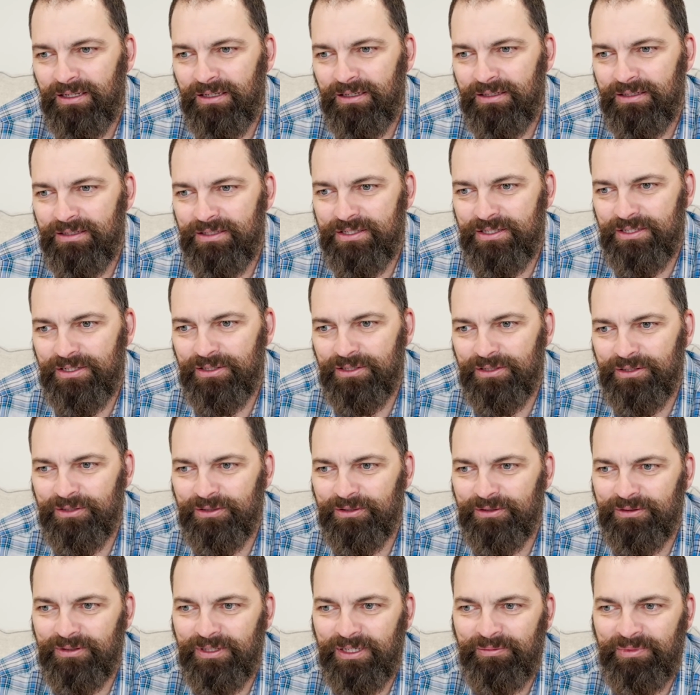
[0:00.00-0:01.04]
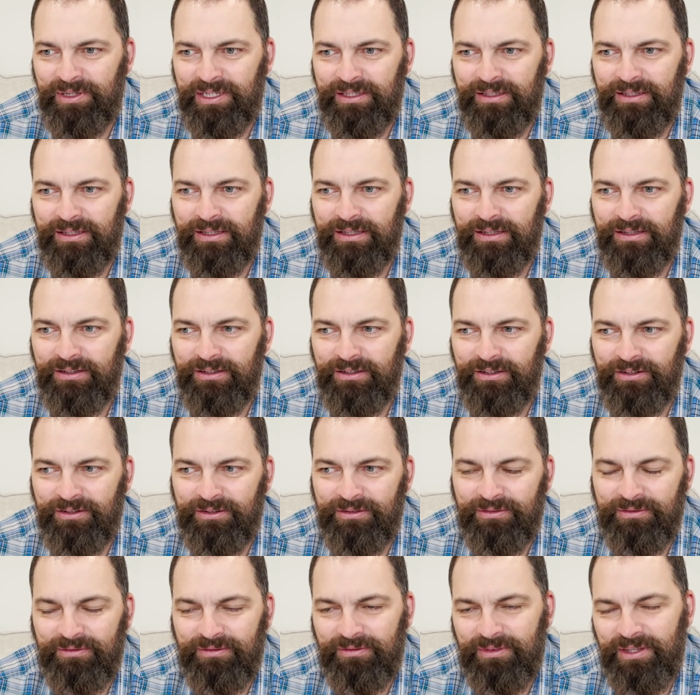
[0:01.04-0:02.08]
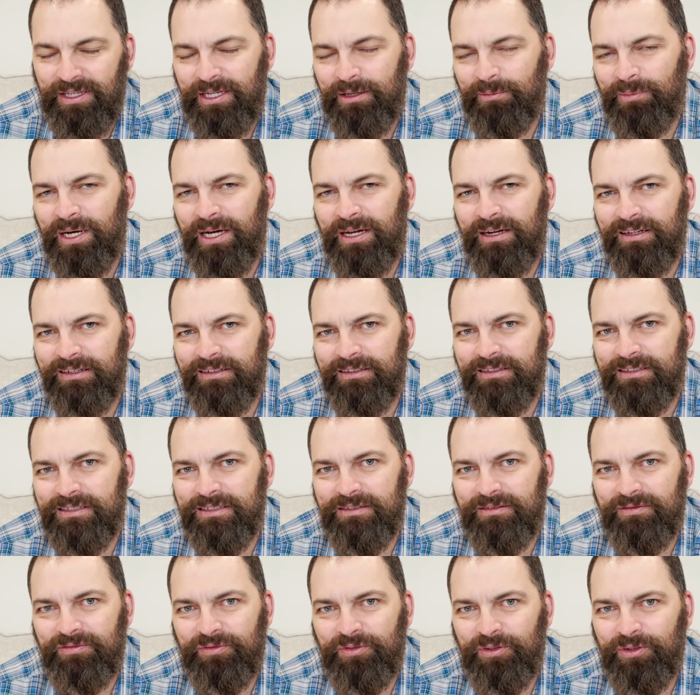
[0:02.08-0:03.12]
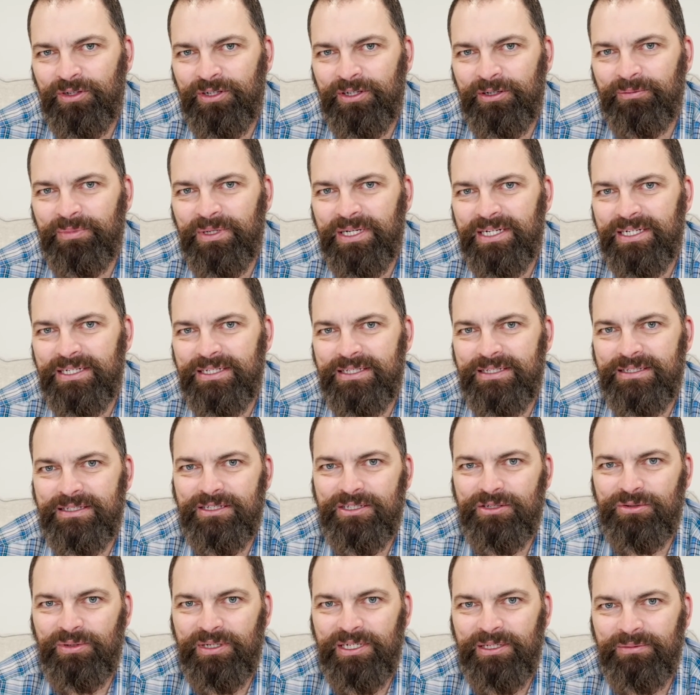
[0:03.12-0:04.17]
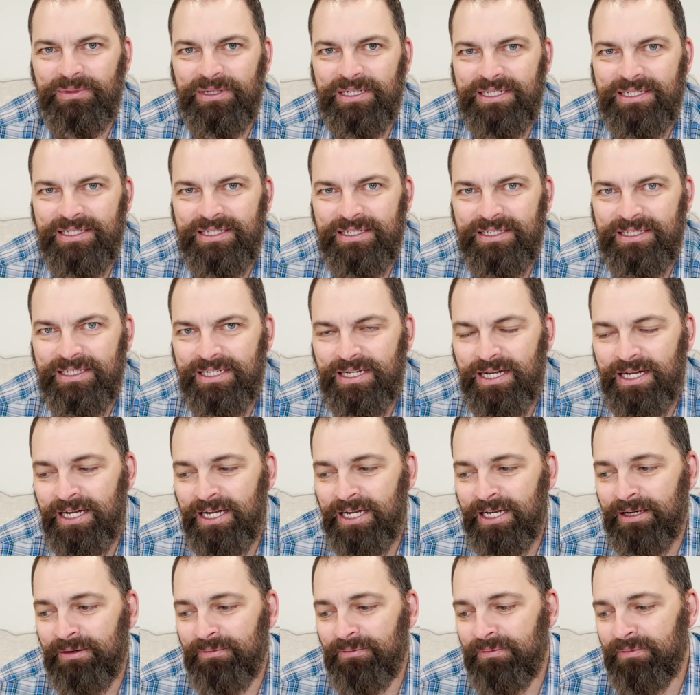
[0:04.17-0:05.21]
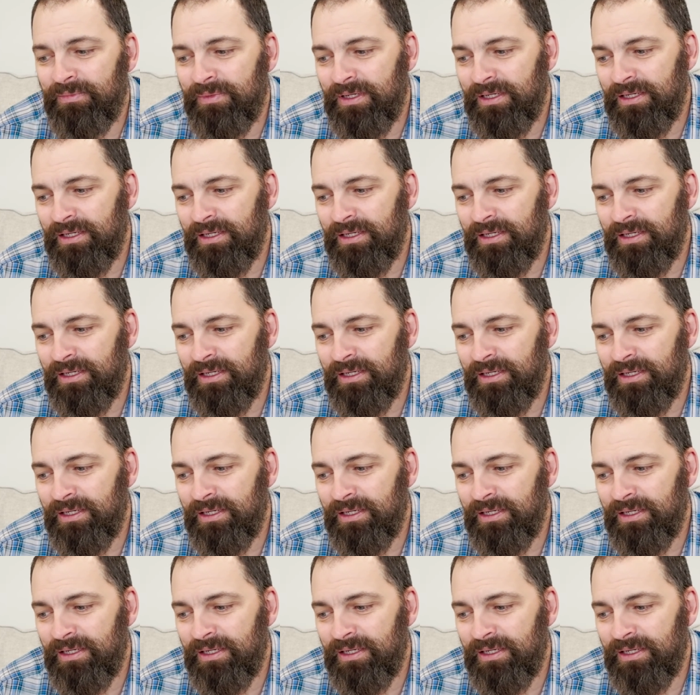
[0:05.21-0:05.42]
So, I mean, you think about it, 400 bucks, 20 bucks a time.